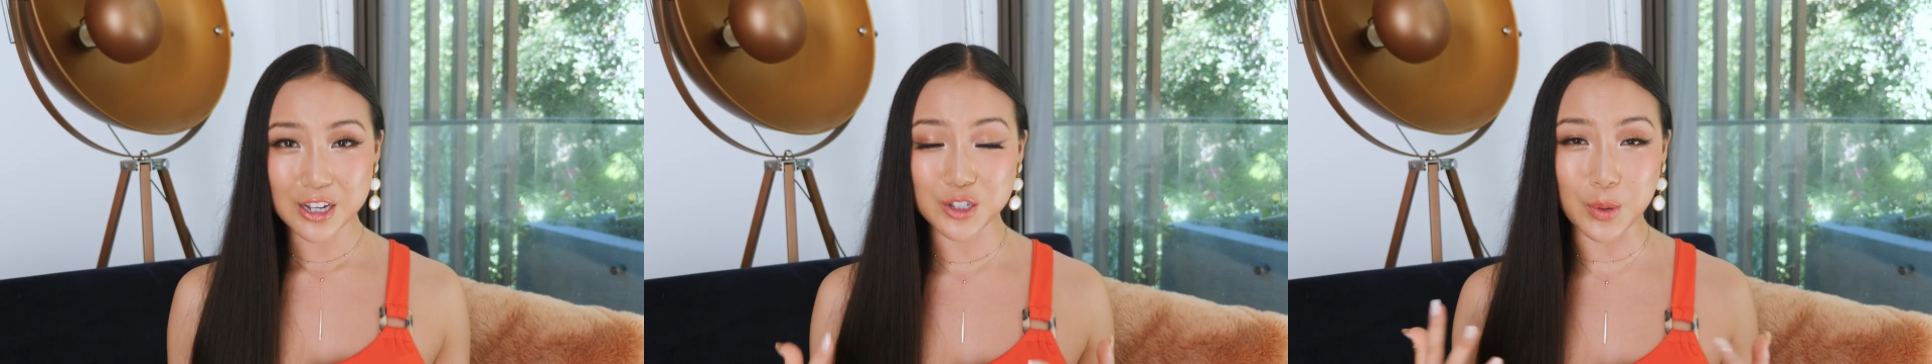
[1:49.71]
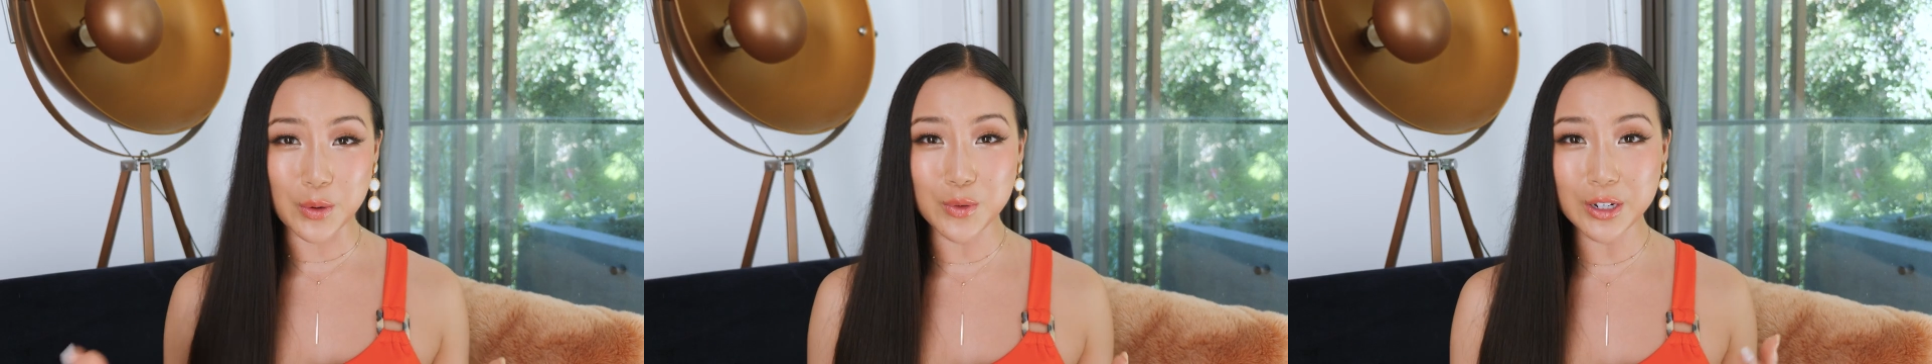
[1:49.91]

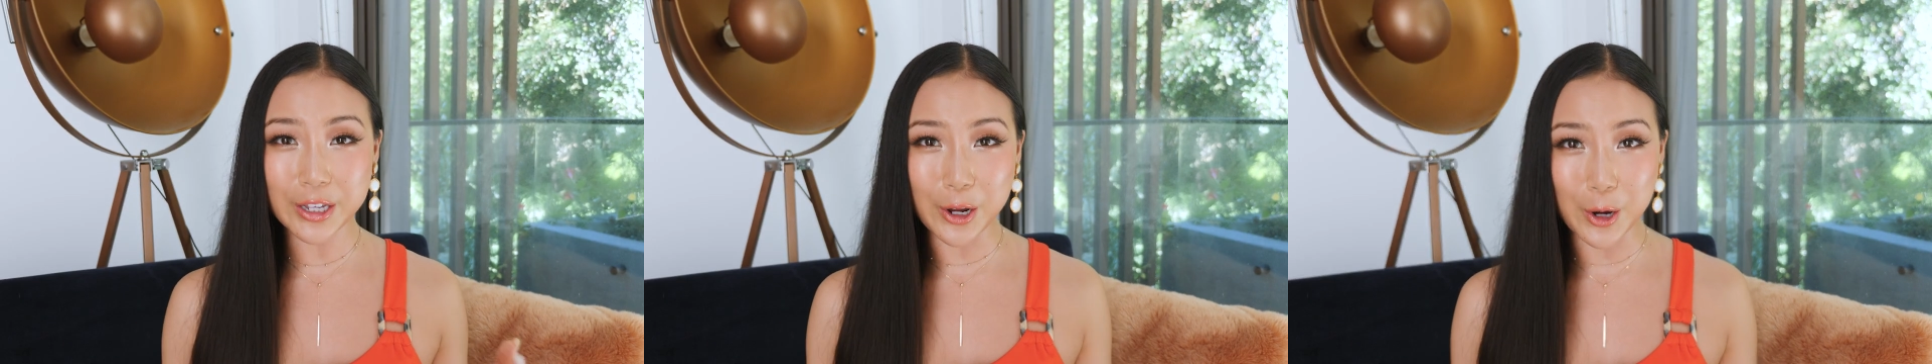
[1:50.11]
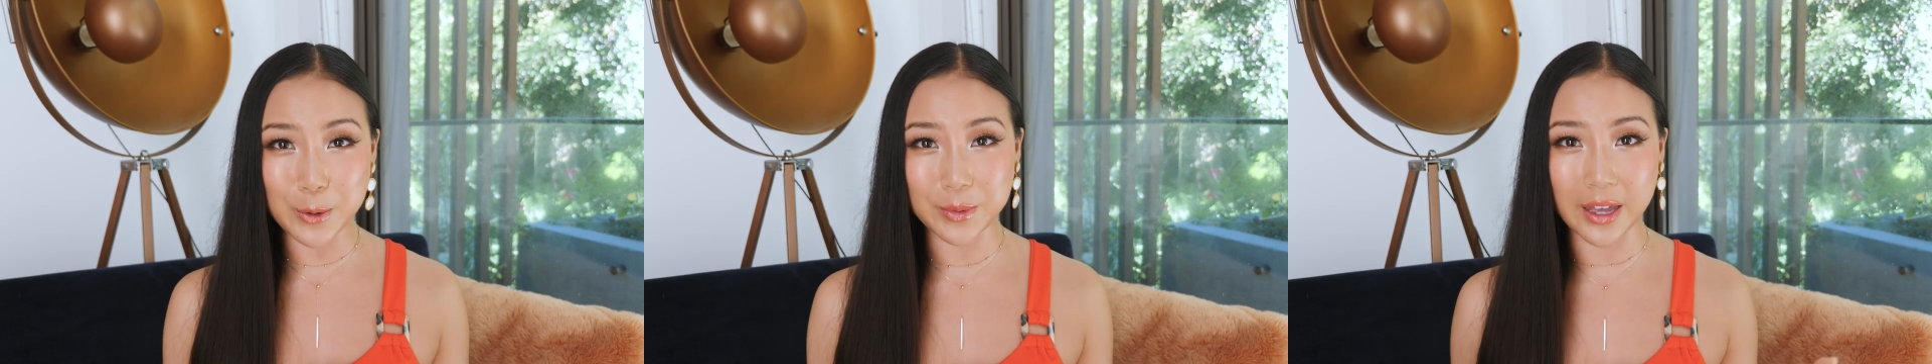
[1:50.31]
So I really
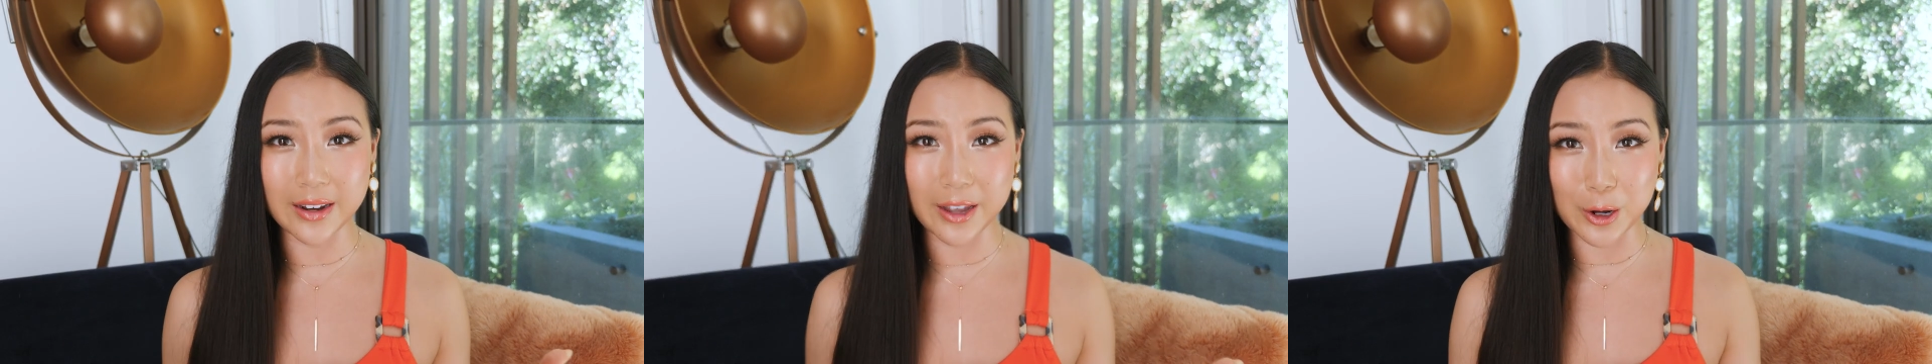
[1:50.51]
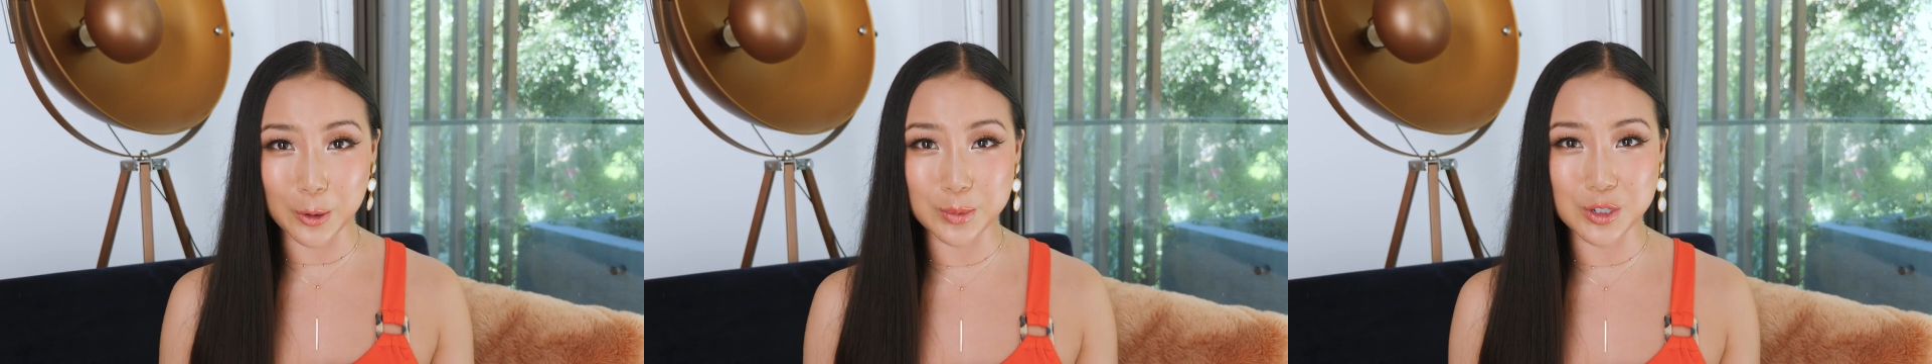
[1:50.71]
hope that
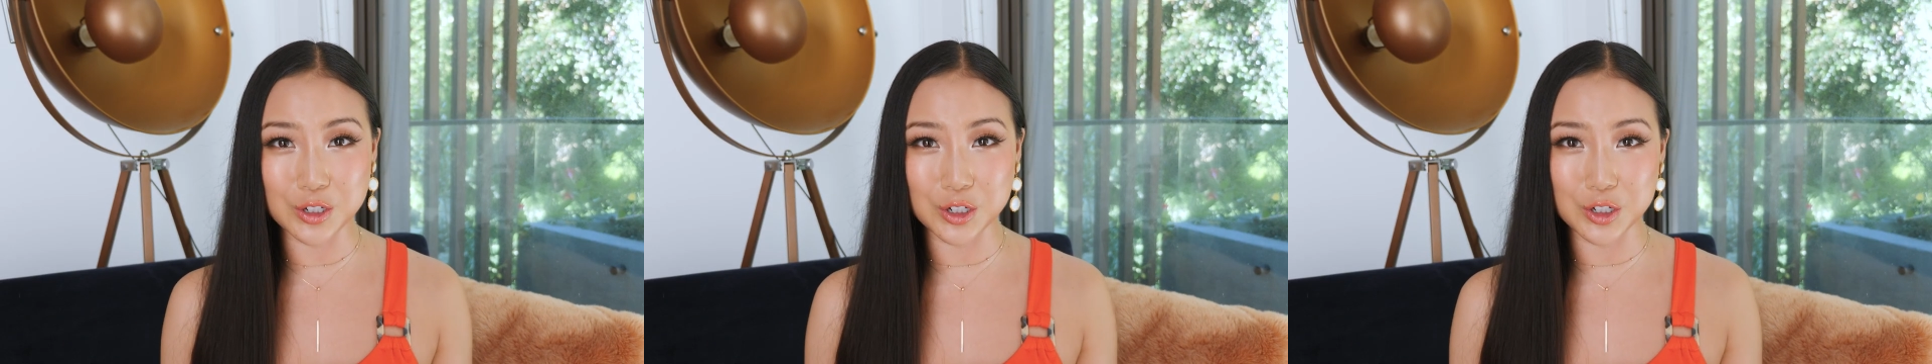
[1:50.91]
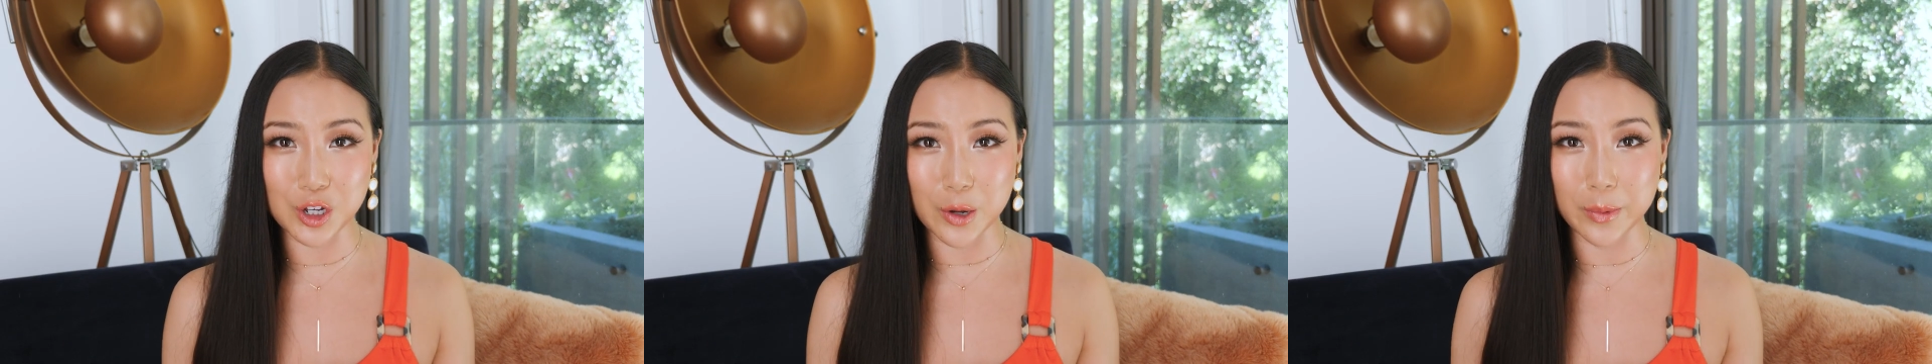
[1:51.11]
helps you
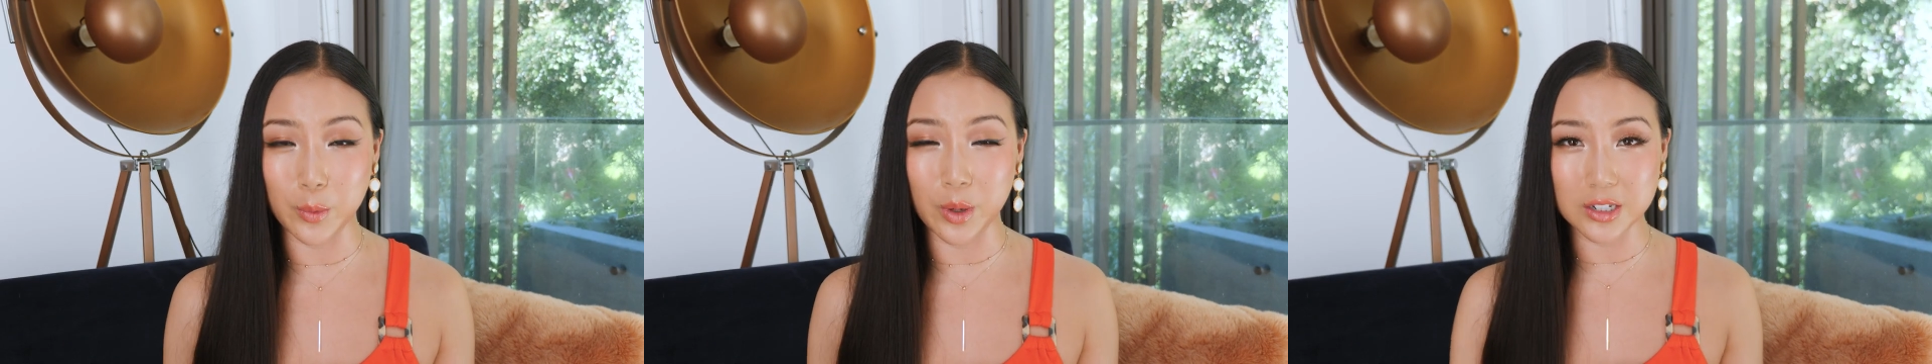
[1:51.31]
determine